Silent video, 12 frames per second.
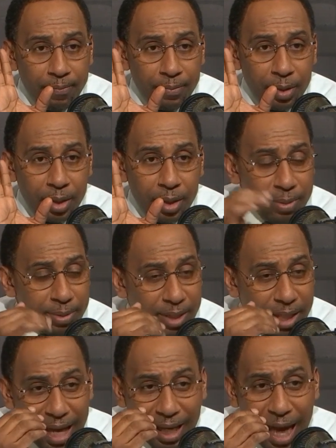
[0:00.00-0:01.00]
He was in
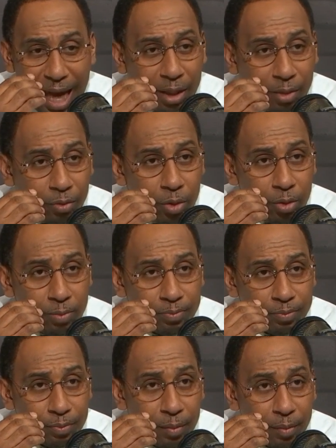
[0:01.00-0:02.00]
that locker room.
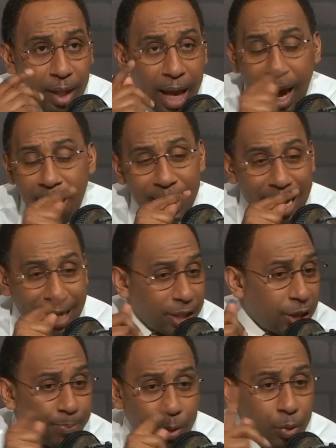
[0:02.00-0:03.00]
I'm not
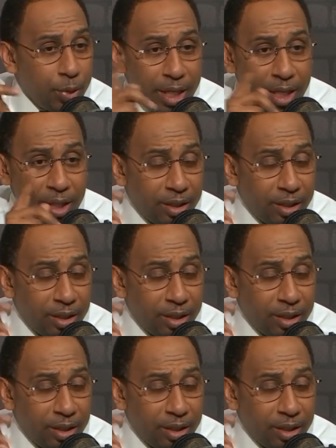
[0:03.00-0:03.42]
disputing